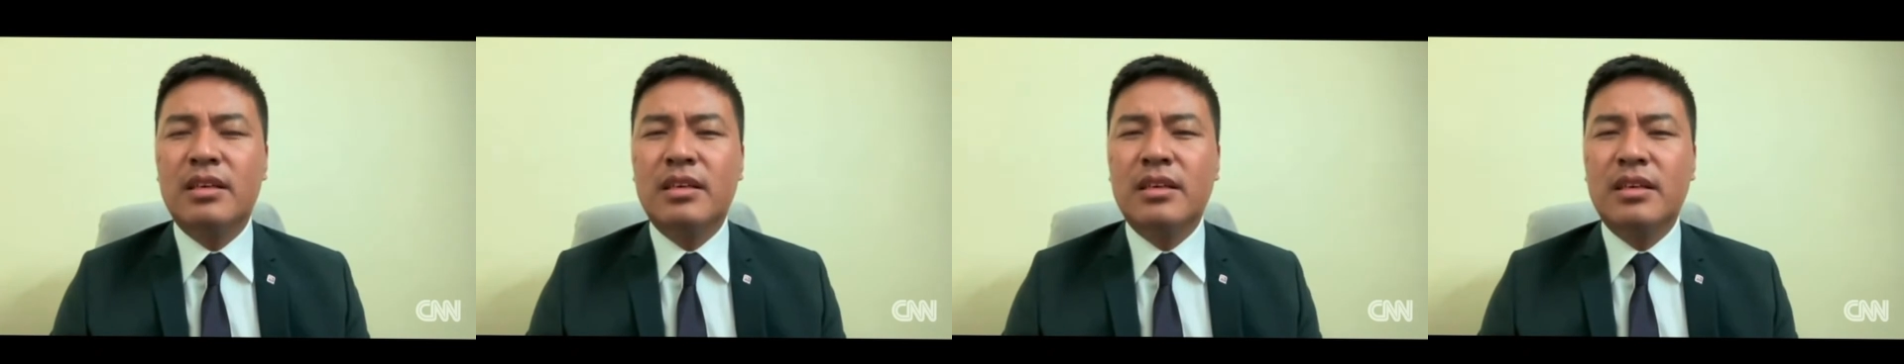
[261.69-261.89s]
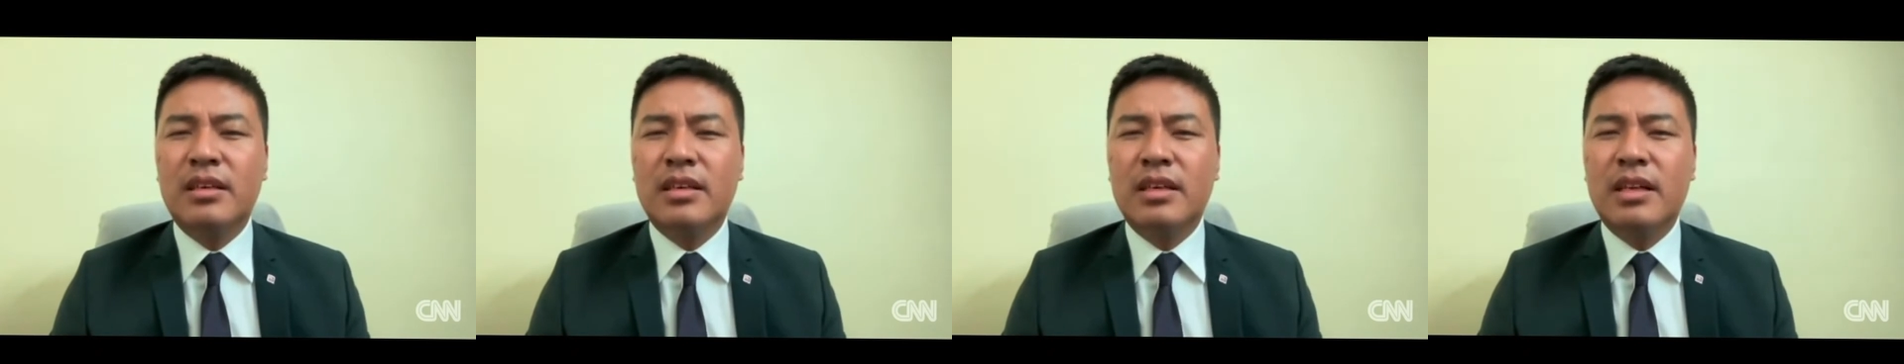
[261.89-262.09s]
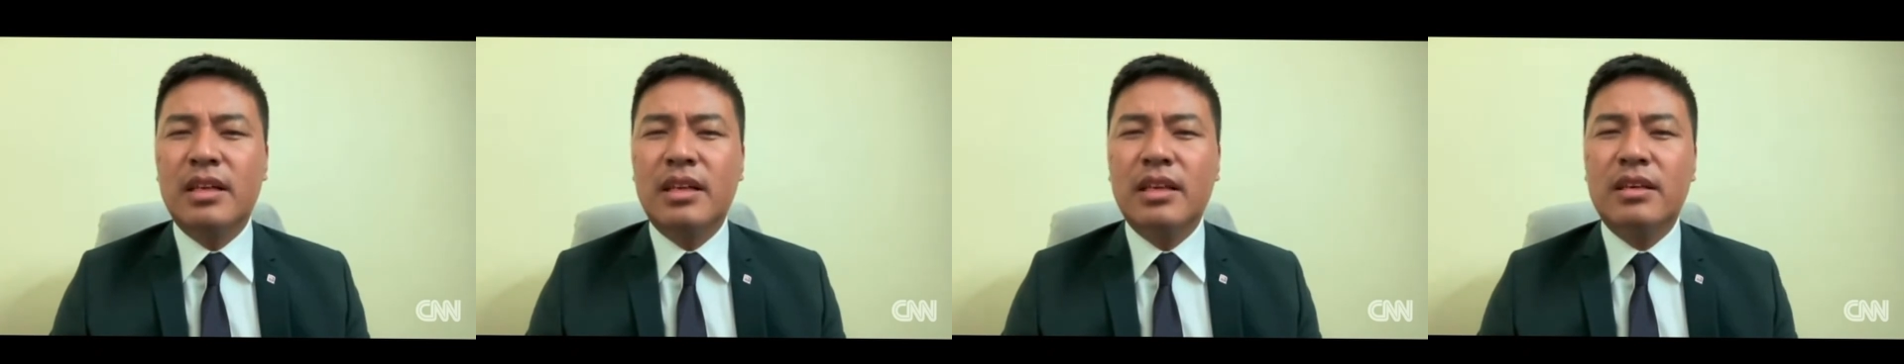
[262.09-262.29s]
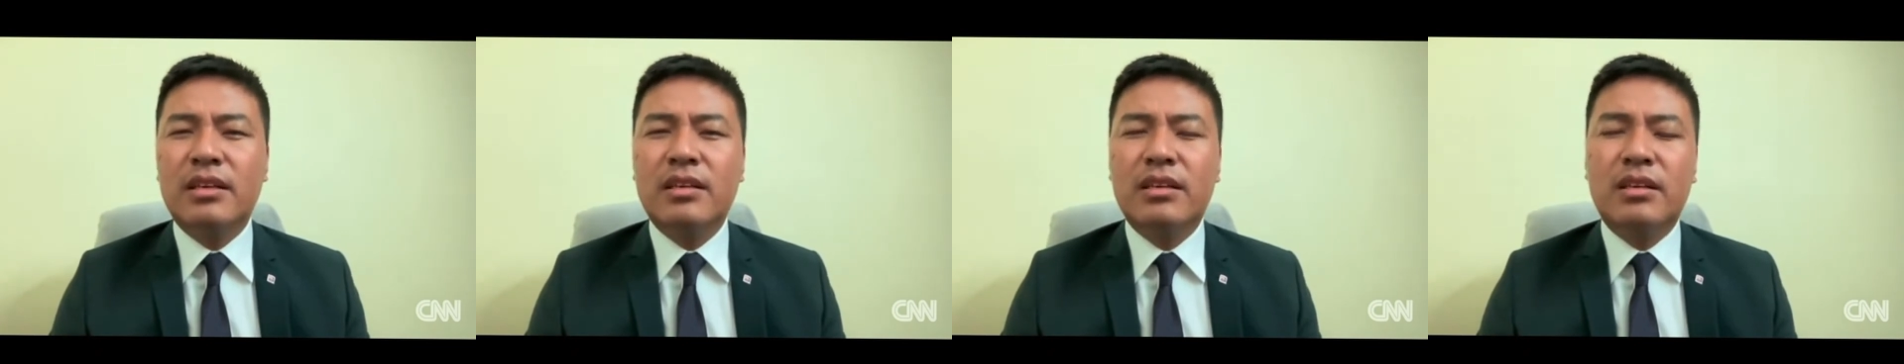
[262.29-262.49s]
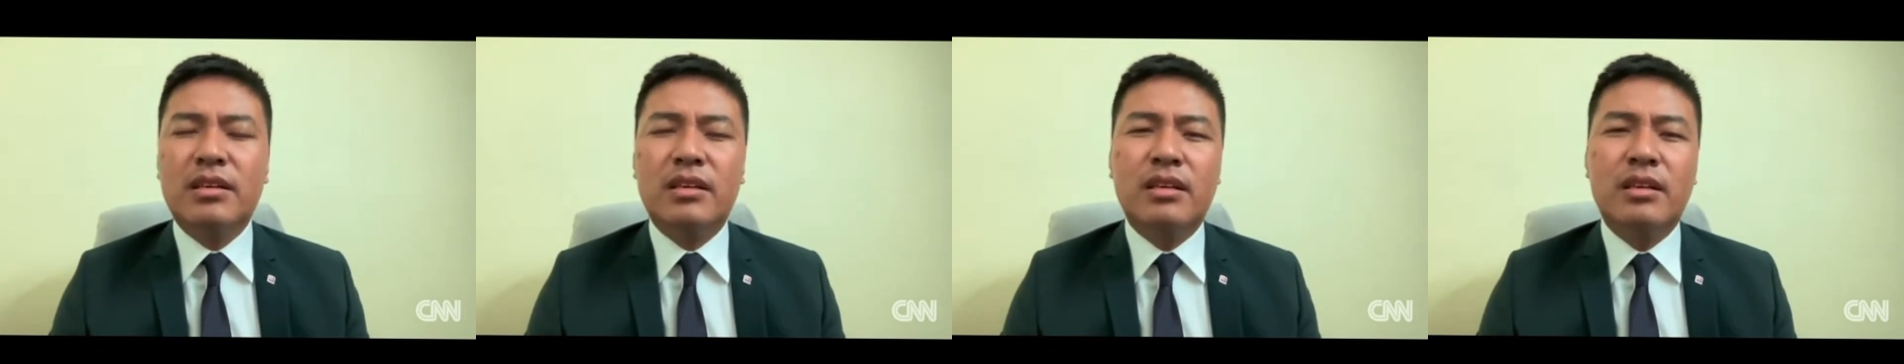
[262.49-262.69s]

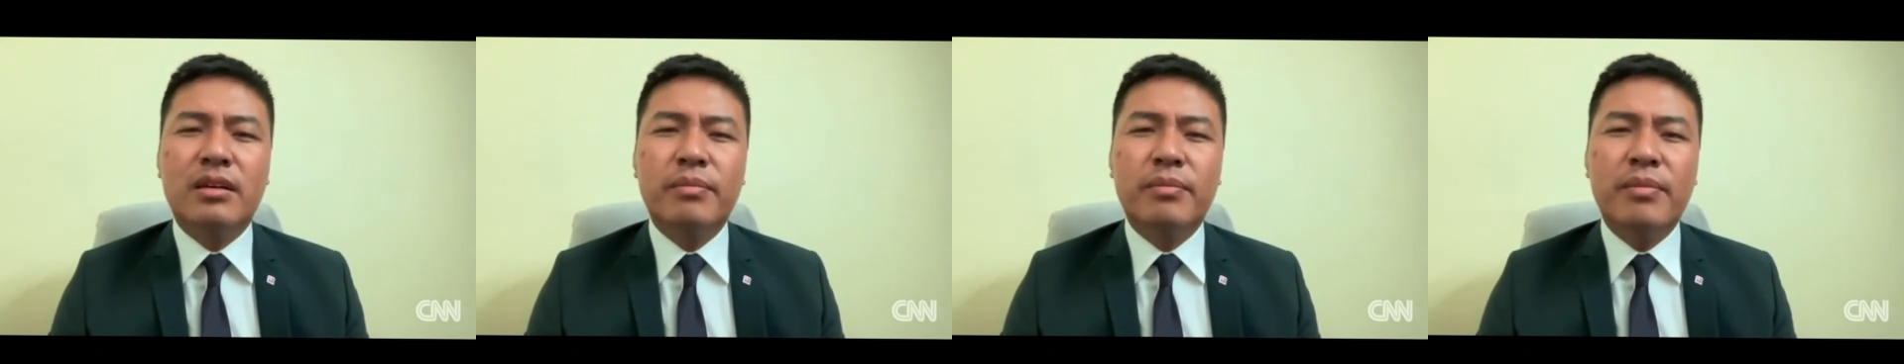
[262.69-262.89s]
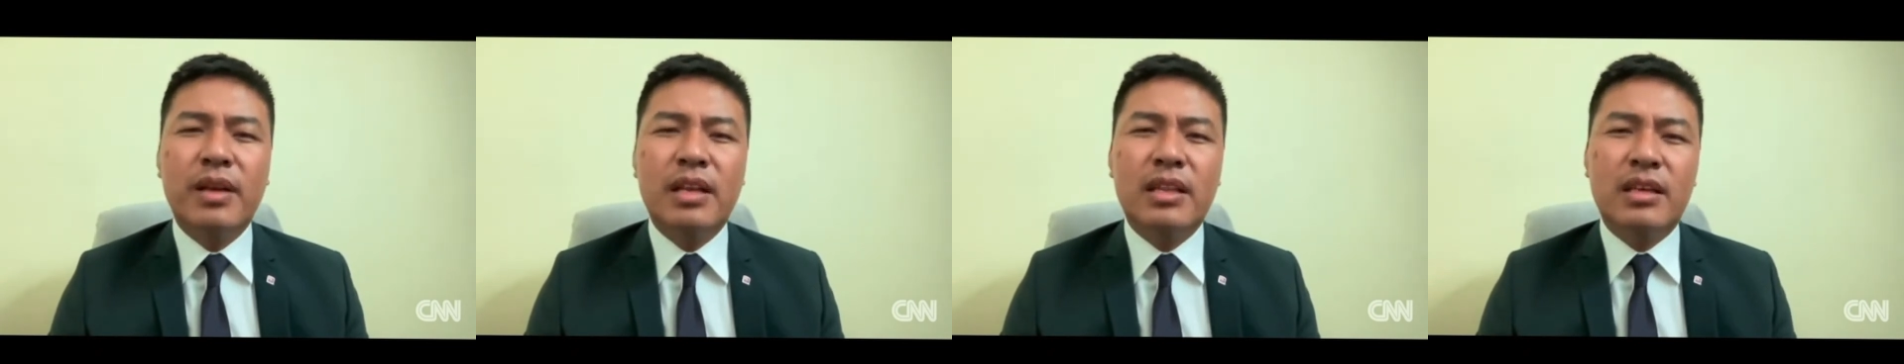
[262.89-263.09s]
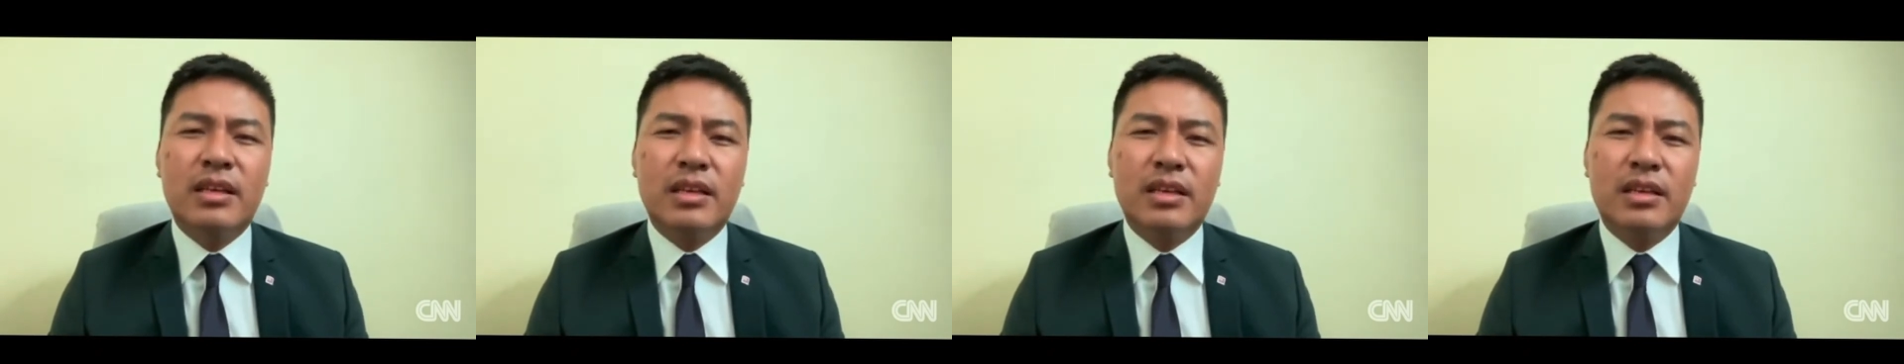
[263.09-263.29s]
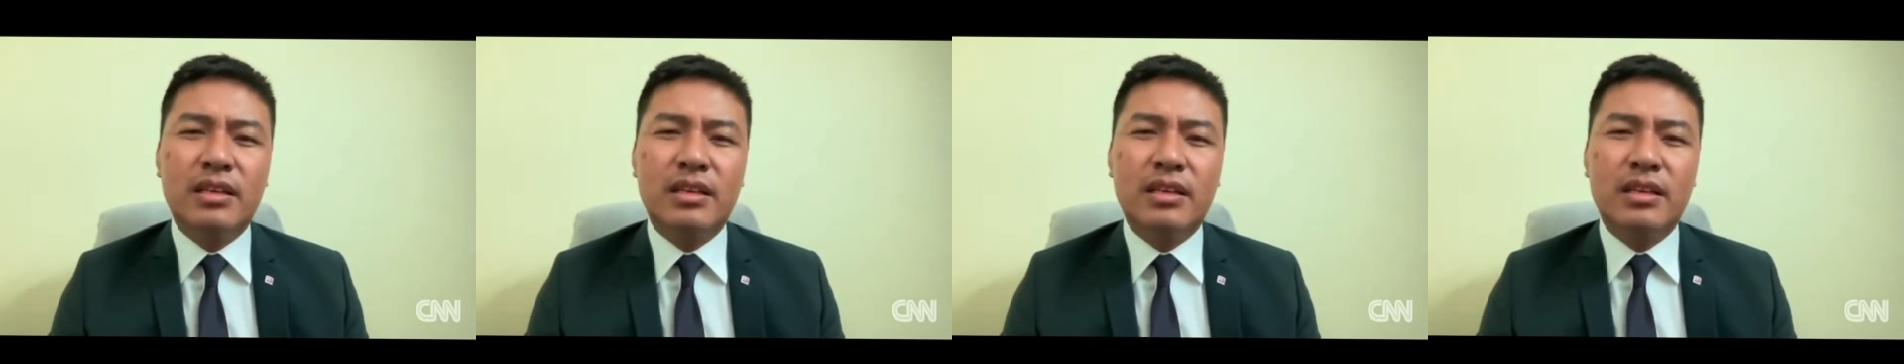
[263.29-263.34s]
illegal military